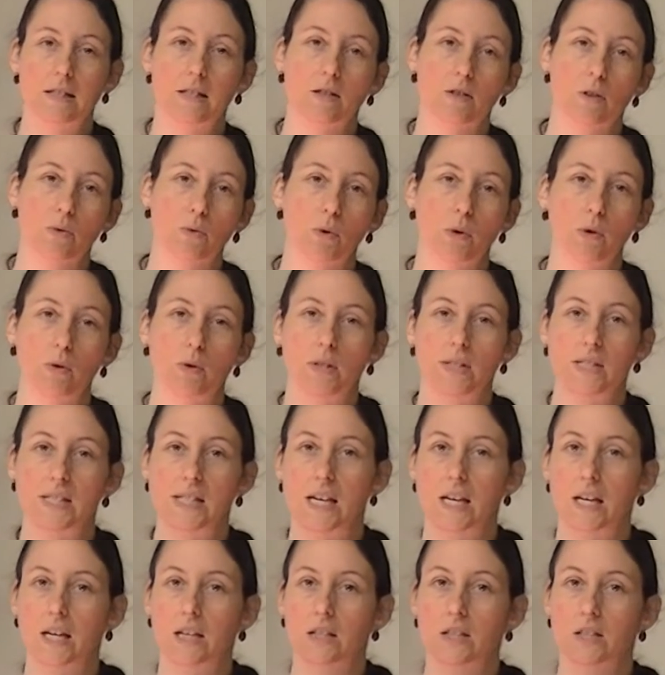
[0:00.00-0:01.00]
through a
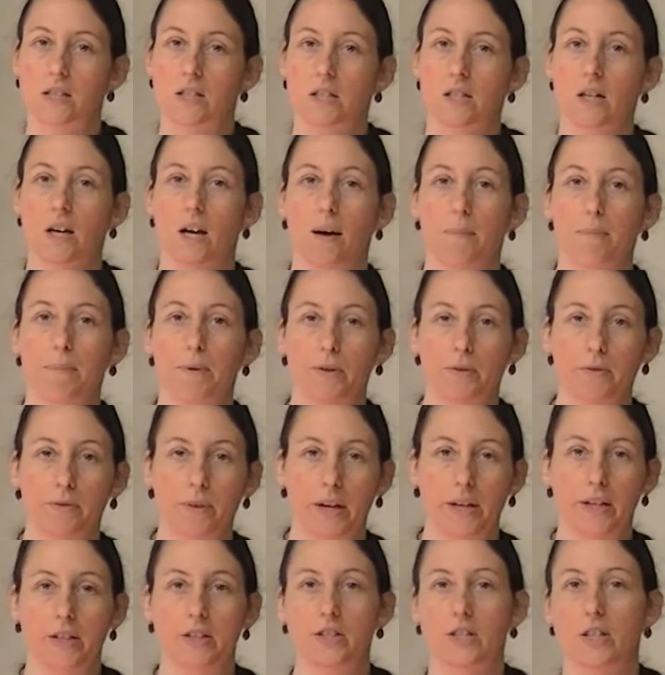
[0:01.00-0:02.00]
zinc to copper
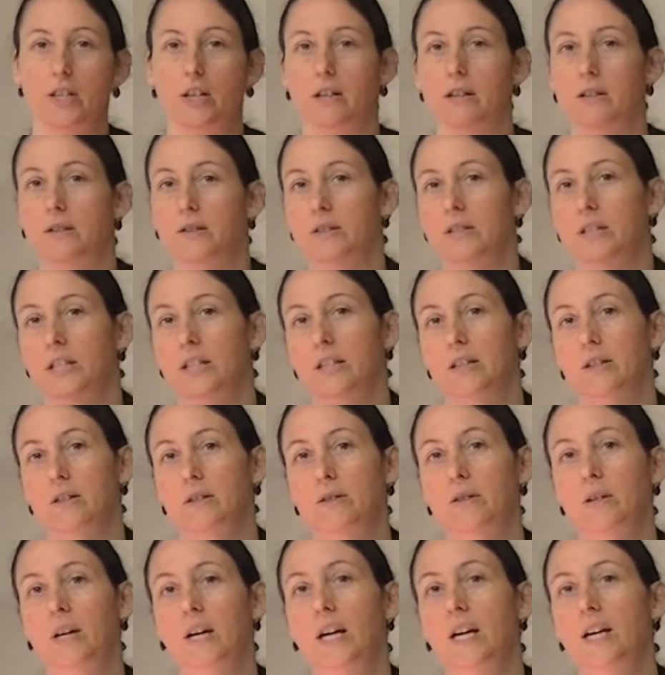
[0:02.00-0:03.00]
ratio to